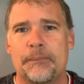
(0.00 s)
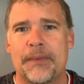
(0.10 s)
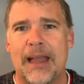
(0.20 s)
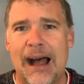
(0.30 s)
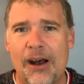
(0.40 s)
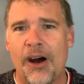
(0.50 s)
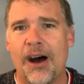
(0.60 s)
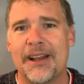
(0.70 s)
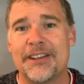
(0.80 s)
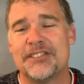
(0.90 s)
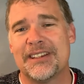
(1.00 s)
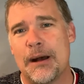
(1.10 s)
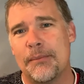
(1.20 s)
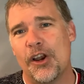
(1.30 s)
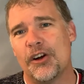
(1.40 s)
our heart is to
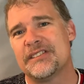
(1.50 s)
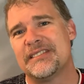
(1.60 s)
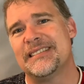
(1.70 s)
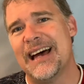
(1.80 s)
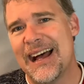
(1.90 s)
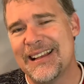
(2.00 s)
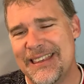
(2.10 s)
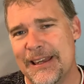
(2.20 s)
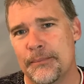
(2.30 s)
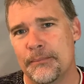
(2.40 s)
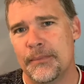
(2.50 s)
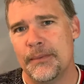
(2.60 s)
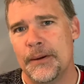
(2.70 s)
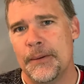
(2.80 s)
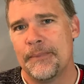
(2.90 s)
come alongside them
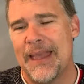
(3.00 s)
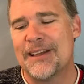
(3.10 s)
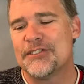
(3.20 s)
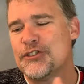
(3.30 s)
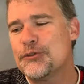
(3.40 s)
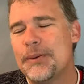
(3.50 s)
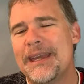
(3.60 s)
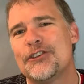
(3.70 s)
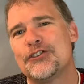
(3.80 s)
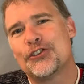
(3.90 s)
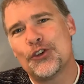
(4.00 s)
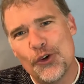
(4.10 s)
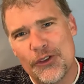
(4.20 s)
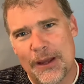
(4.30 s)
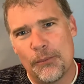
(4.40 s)
and speak
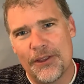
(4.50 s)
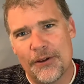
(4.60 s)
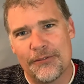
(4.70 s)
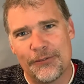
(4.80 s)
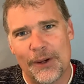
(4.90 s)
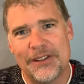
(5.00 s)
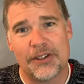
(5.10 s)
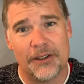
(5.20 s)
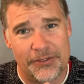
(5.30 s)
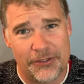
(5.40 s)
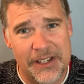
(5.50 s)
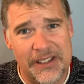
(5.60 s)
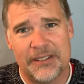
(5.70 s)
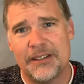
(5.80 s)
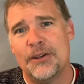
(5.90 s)
to them with a voice of
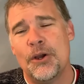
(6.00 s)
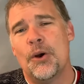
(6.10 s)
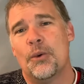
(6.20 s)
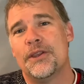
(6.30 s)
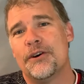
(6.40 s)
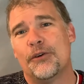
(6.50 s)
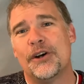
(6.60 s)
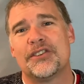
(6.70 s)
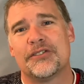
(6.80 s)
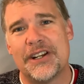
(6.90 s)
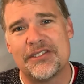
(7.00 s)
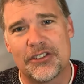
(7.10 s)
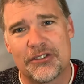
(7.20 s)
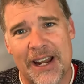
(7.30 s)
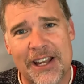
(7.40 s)
reason, with a voice of
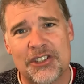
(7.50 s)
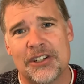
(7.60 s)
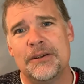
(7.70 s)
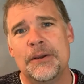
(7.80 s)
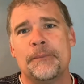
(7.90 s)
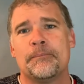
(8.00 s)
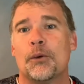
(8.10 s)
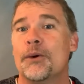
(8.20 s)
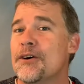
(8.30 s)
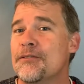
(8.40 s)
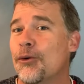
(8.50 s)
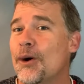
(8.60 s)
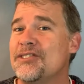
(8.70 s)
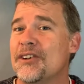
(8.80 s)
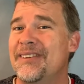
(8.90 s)
restoration, with a
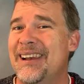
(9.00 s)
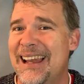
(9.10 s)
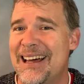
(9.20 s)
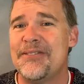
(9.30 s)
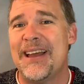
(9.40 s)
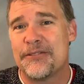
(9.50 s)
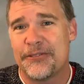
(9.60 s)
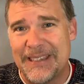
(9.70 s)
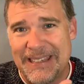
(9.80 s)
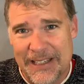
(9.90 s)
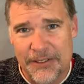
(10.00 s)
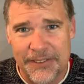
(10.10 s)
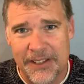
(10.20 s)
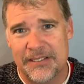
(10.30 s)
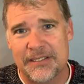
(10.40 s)
voice of love and
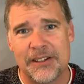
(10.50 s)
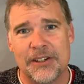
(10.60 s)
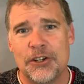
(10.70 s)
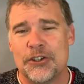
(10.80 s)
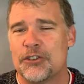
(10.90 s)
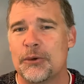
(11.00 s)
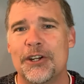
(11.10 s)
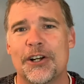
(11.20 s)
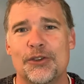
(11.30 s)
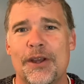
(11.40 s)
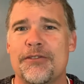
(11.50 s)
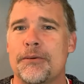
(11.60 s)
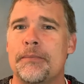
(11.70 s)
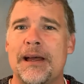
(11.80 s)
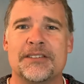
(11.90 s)
forgiveness. So we're not doing it from
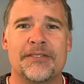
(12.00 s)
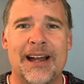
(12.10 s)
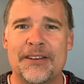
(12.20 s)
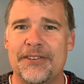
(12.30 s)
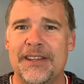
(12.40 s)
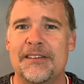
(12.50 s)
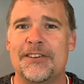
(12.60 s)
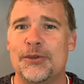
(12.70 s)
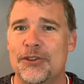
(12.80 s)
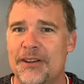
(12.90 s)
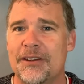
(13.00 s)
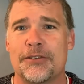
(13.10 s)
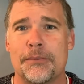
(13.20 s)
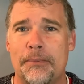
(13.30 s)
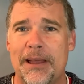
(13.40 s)
a place of unforgiveness, we're doing it
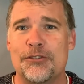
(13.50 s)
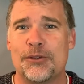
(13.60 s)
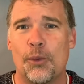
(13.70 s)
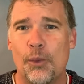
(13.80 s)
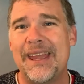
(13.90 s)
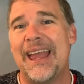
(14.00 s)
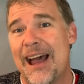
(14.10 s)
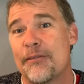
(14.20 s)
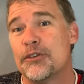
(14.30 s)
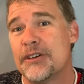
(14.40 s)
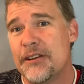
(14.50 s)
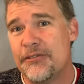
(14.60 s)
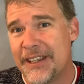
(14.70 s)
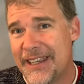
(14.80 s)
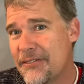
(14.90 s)
from a place where we have already
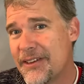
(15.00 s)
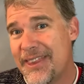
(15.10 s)
forgiven